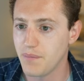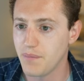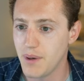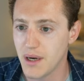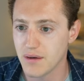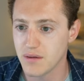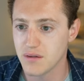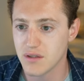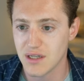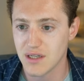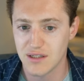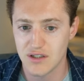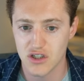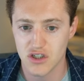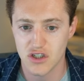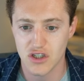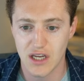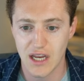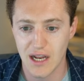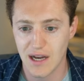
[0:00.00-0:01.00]
of buttons and
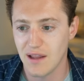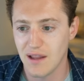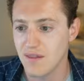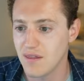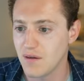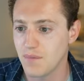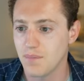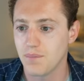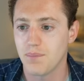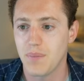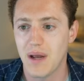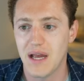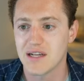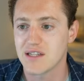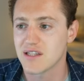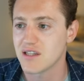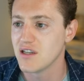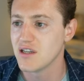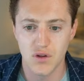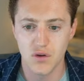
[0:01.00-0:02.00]
just getting the
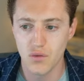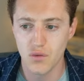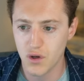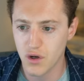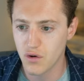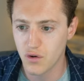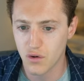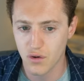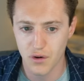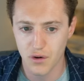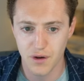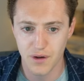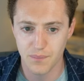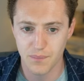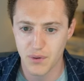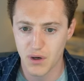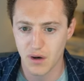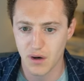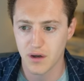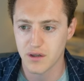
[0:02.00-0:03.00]
best unicorn
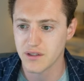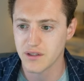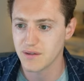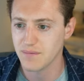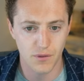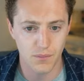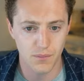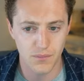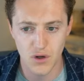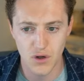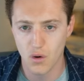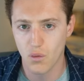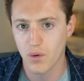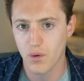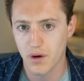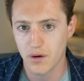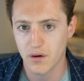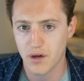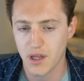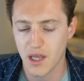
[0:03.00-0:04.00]
product from
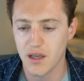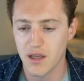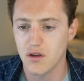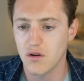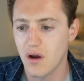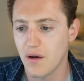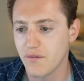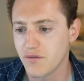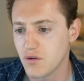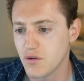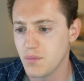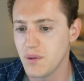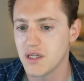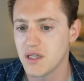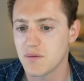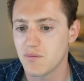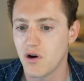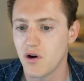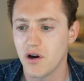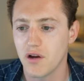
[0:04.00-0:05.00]
nowhere, okay? You have to be
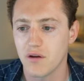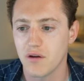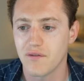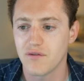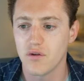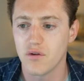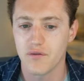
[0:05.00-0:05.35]
smart. You have to